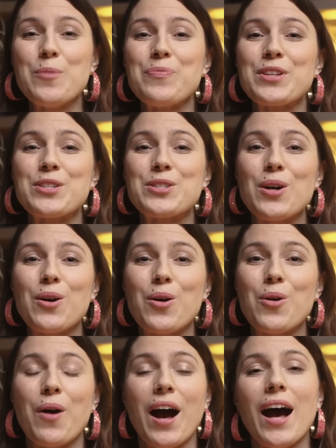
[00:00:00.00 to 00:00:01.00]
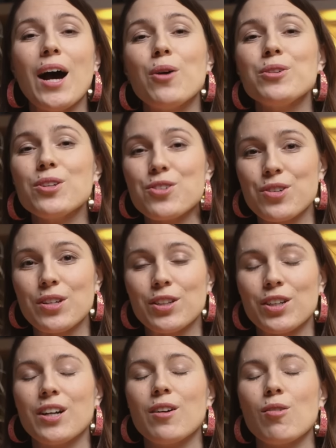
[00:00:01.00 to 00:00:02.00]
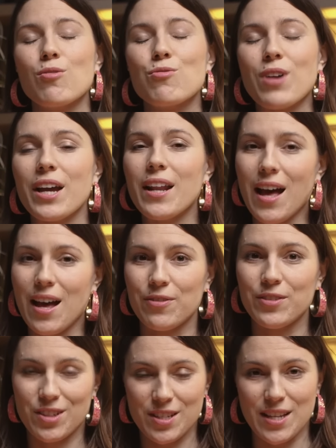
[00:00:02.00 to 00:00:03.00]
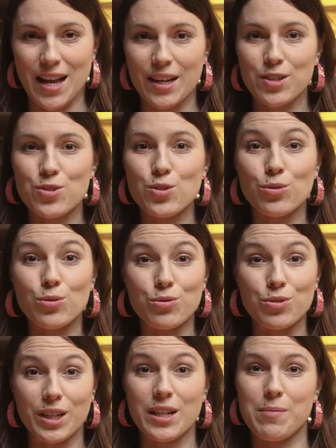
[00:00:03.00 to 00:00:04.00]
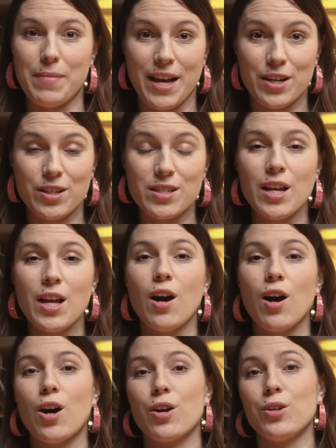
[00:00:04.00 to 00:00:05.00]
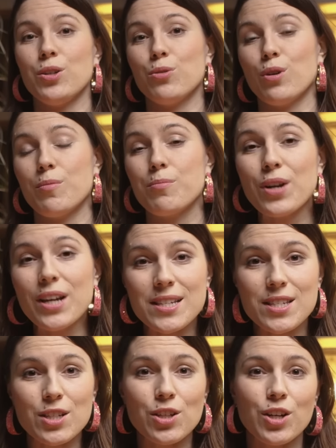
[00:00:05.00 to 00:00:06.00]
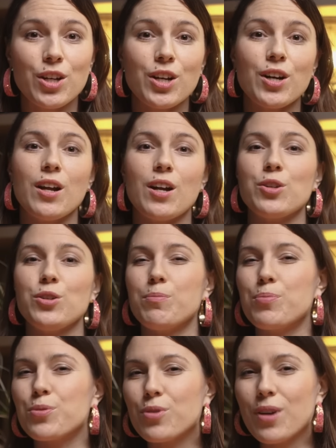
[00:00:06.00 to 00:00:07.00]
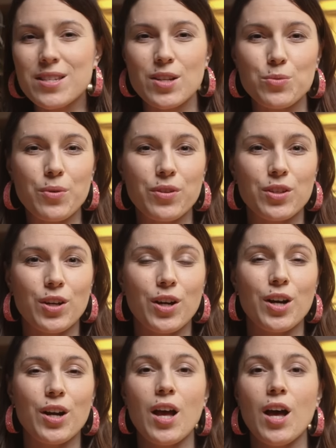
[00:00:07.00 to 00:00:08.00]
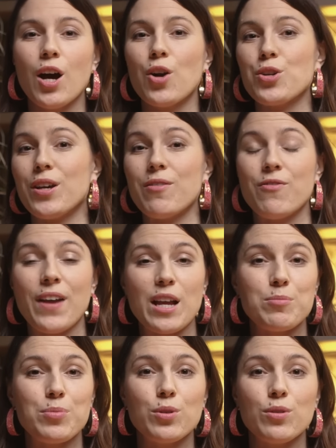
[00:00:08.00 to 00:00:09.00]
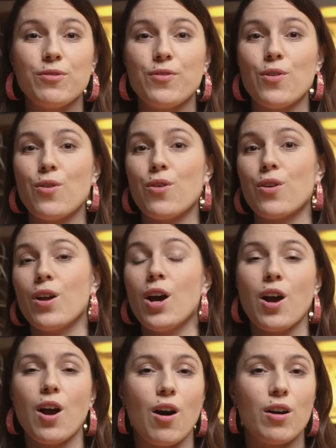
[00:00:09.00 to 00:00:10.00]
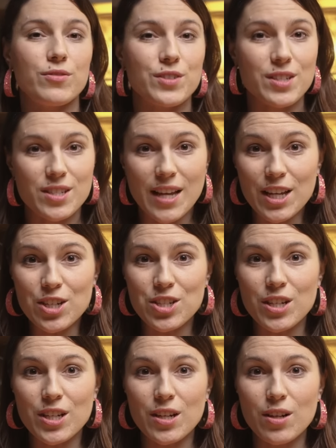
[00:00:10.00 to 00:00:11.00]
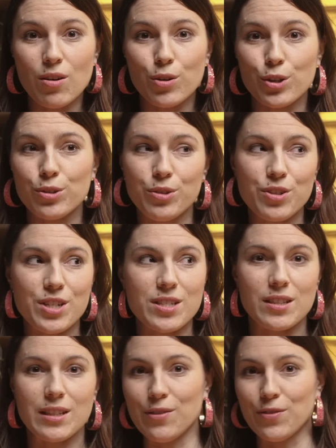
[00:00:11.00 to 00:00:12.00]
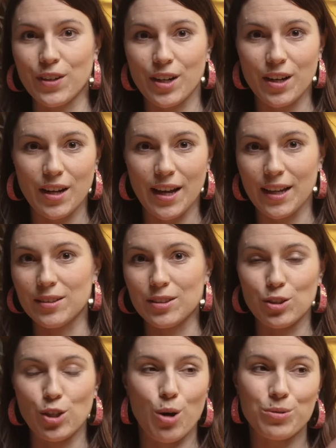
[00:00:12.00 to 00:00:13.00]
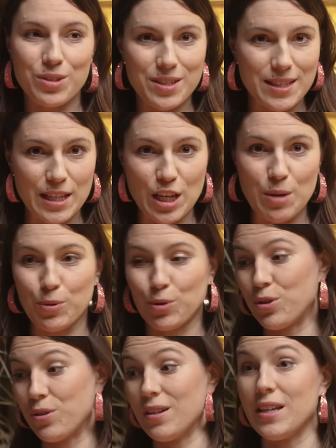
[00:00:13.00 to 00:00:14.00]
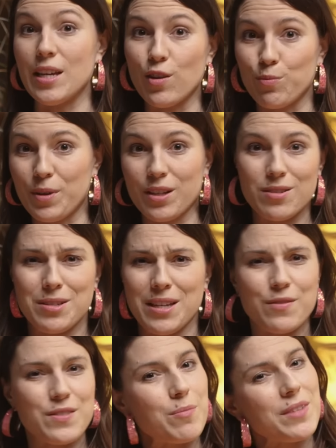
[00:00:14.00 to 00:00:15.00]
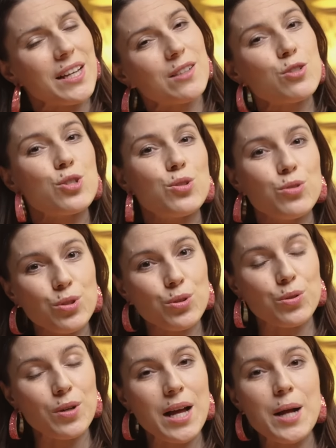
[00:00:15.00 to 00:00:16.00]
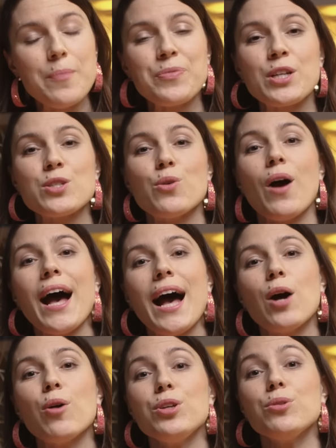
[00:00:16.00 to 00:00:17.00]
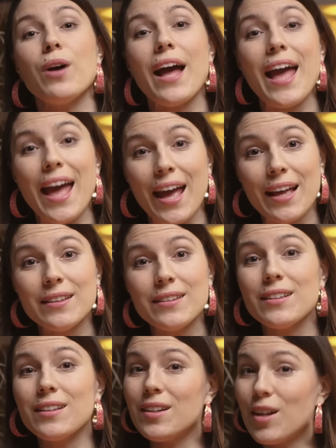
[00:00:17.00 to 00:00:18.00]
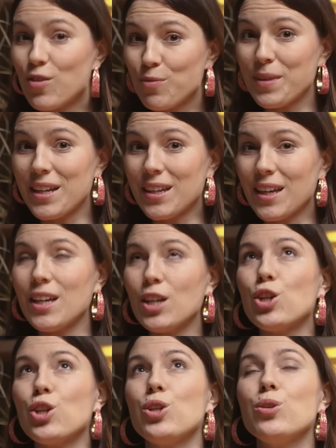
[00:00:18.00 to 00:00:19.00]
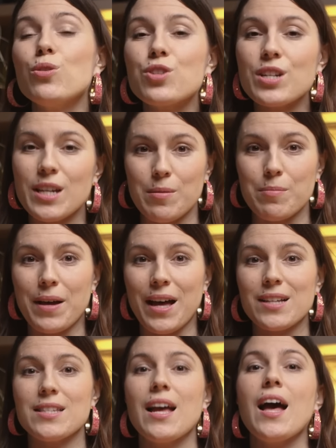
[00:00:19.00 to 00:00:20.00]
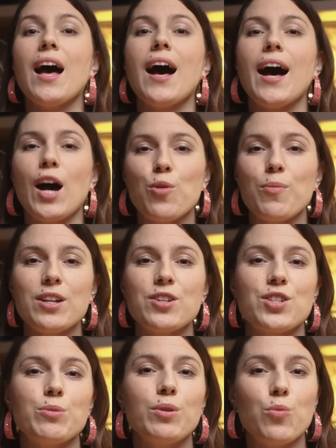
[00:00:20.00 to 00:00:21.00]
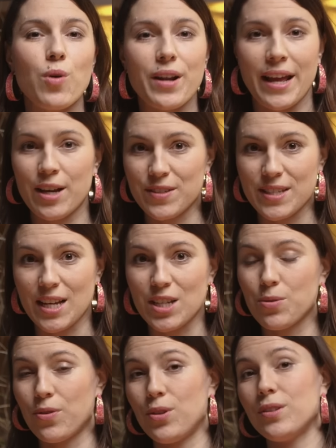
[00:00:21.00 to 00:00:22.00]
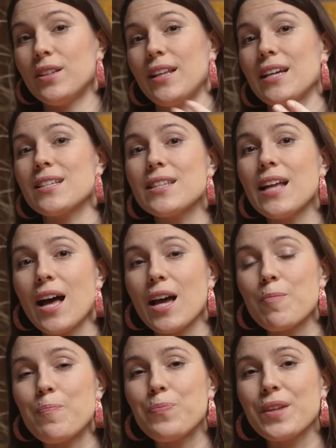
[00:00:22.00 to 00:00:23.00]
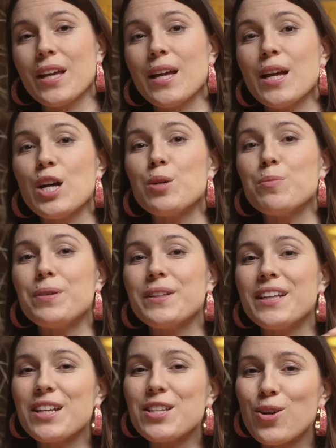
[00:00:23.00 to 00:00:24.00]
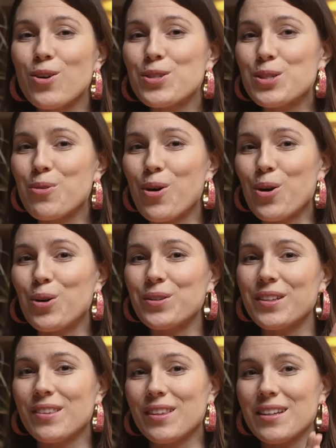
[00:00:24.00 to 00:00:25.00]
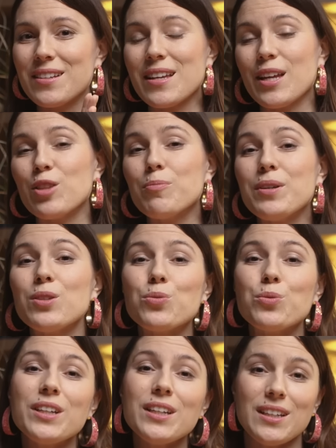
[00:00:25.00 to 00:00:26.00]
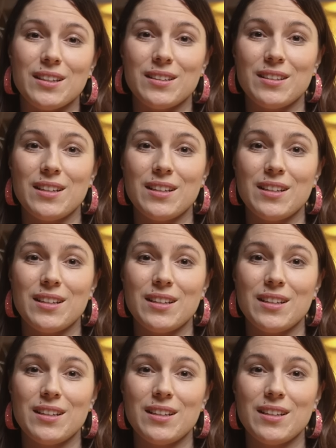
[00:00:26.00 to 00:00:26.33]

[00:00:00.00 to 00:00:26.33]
So how you treat her right after sex really matters. Are you embracing her? Are you present with her? Are you available for conversation? Or do you just leave her and go to sleep, or you leave because you have something else to do? So how you end lovemaking hugely impacts how much she will want to have sex with you the next time. But then it's also all the things in between.